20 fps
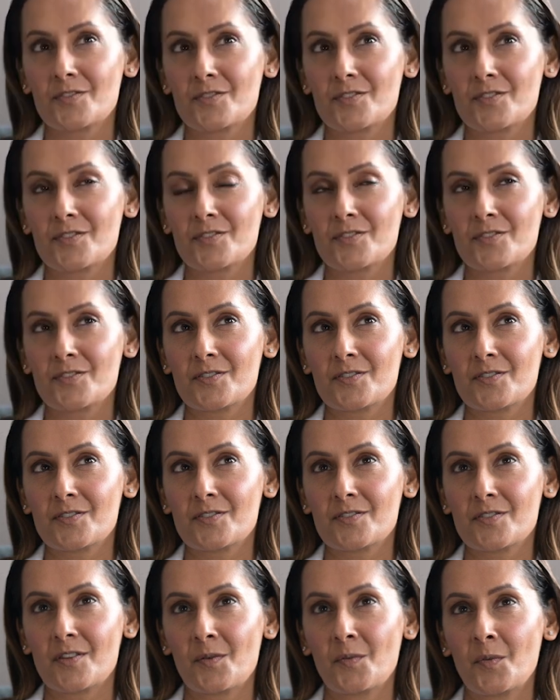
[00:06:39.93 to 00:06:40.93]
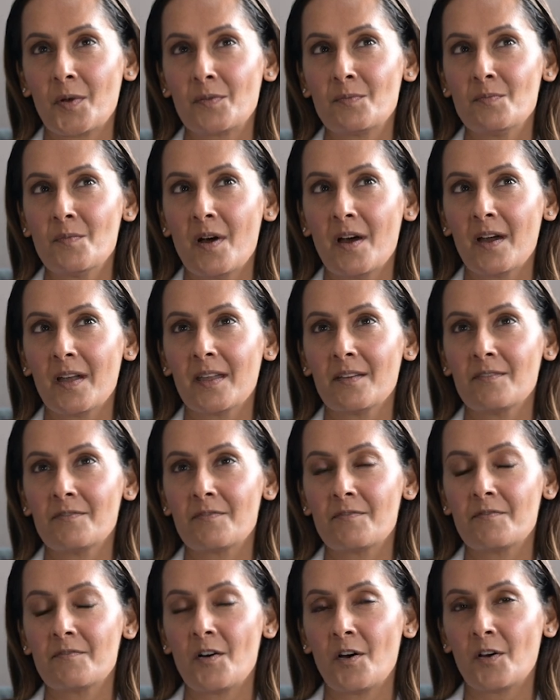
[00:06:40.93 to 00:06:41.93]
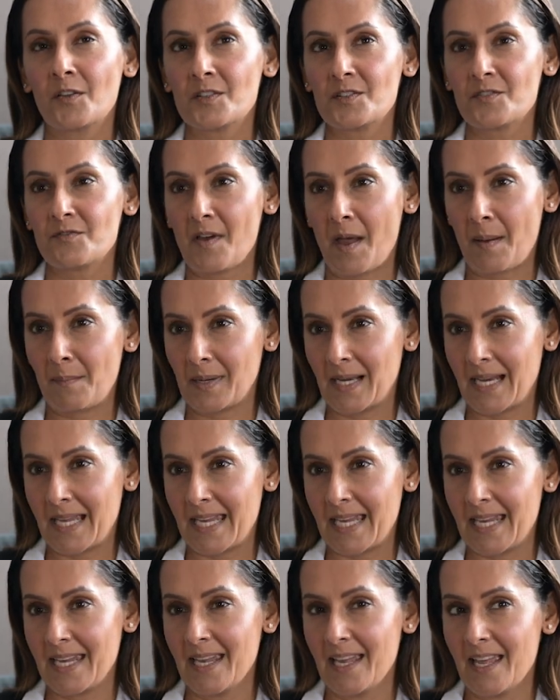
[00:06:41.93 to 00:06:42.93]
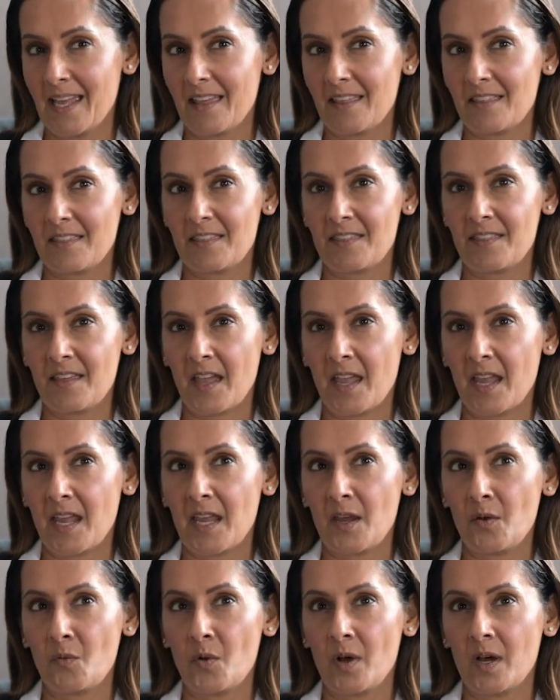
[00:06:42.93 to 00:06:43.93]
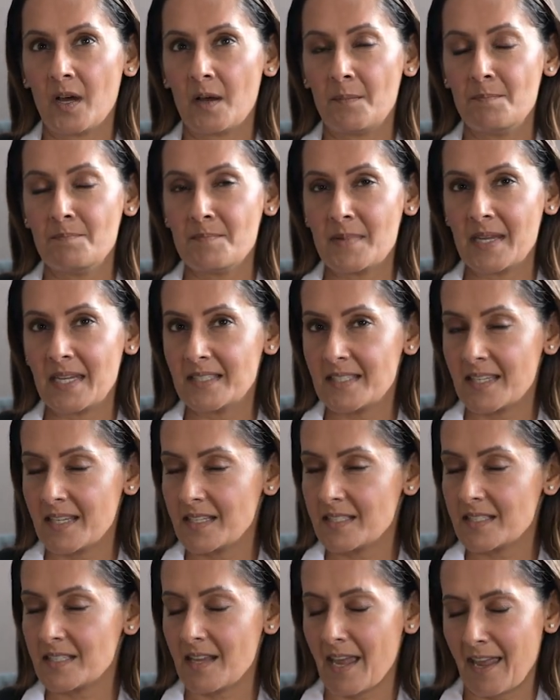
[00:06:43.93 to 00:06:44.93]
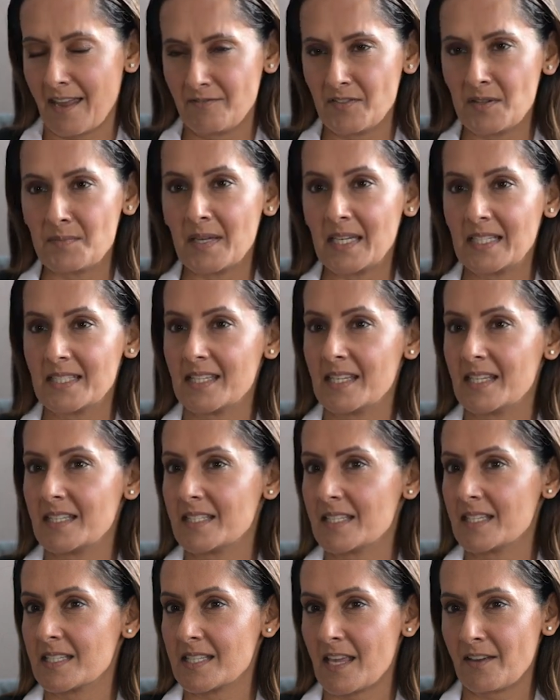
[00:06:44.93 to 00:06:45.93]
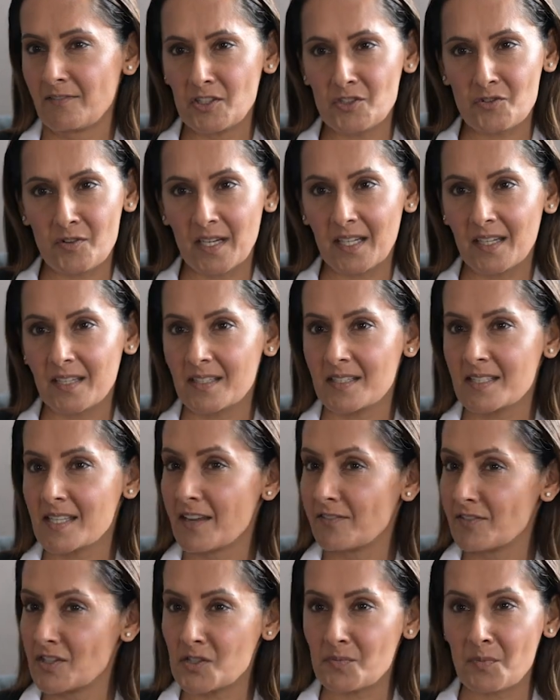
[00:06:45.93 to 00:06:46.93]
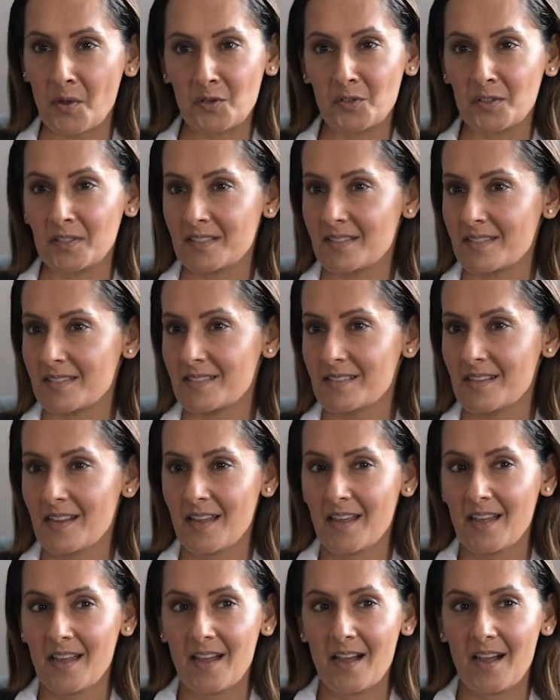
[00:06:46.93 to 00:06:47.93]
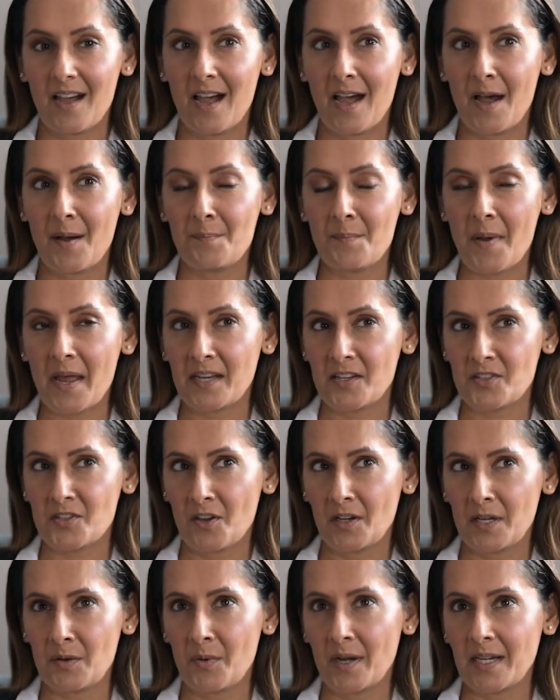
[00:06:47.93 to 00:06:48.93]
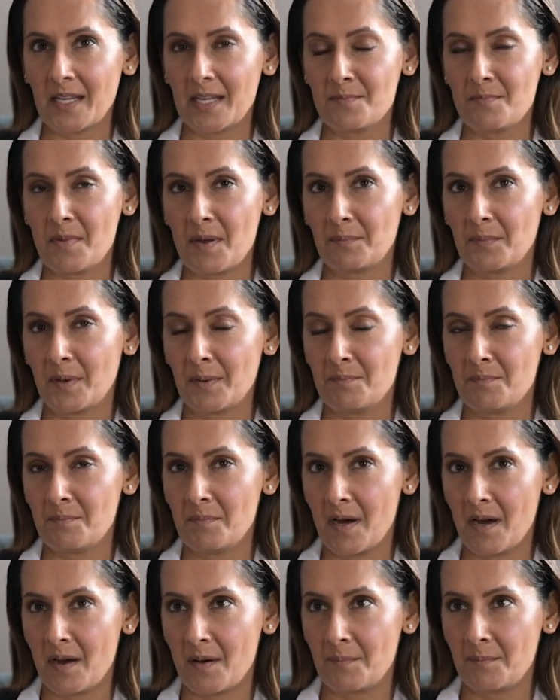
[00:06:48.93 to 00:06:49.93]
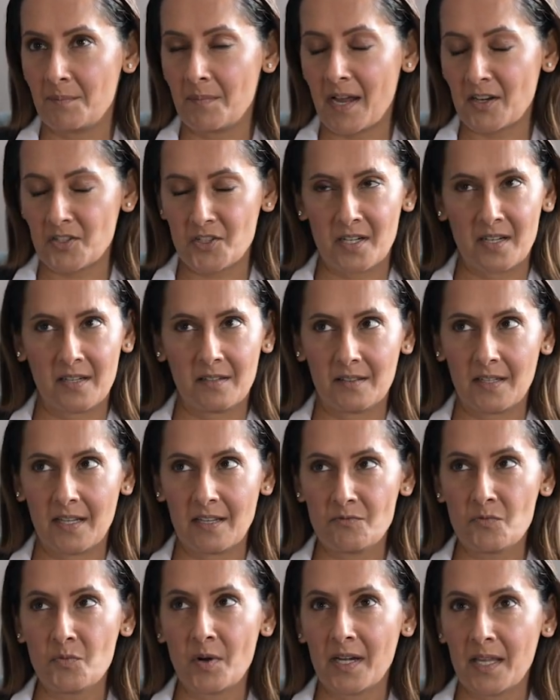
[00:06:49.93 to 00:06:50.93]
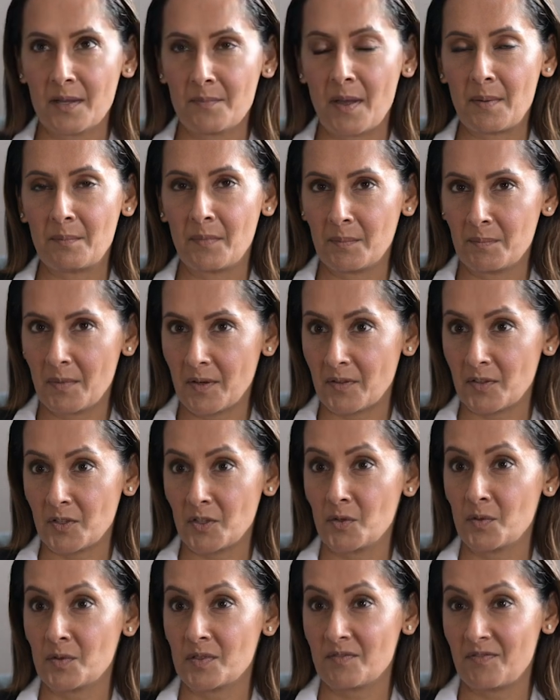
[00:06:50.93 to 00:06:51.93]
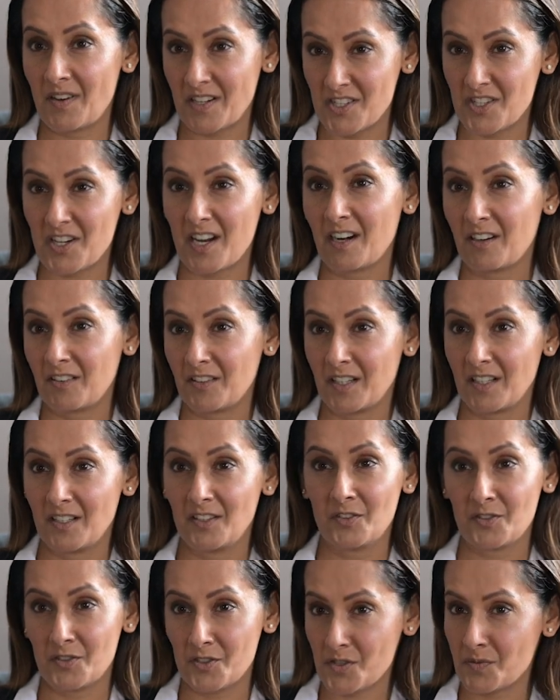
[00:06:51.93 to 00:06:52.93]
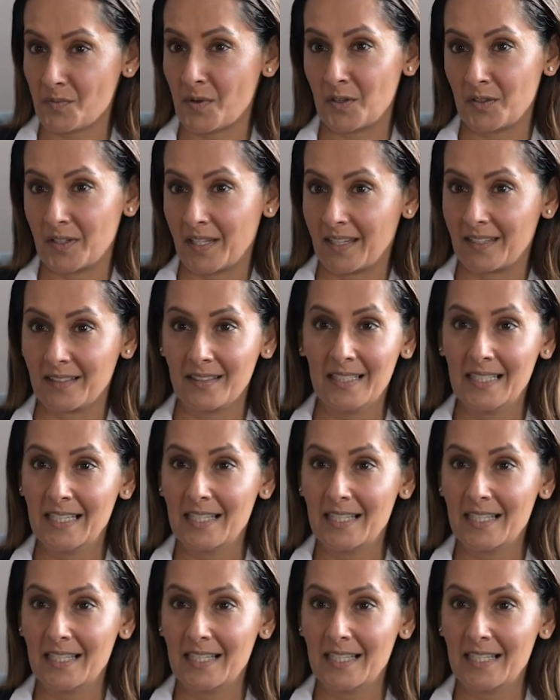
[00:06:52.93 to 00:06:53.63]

So with my father's family, they were heavy meat eaters, heavy drinkers, heavy smokers. And it's only when he met my mum, actually even when he met my mother, who was vegetarian, non-smoking,